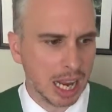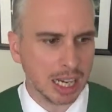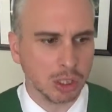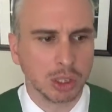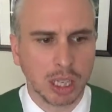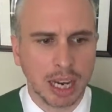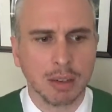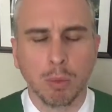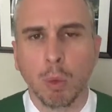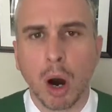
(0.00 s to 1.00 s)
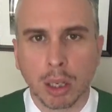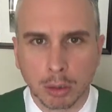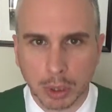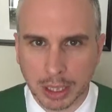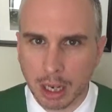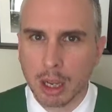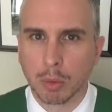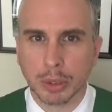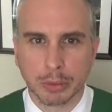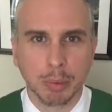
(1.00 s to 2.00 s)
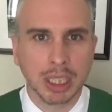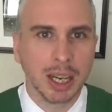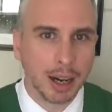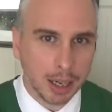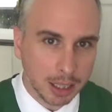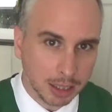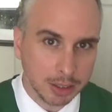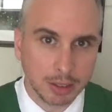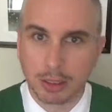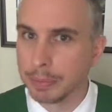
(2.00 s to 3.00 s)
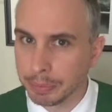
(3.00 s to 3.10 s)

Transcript: and just kind of wallowing, was because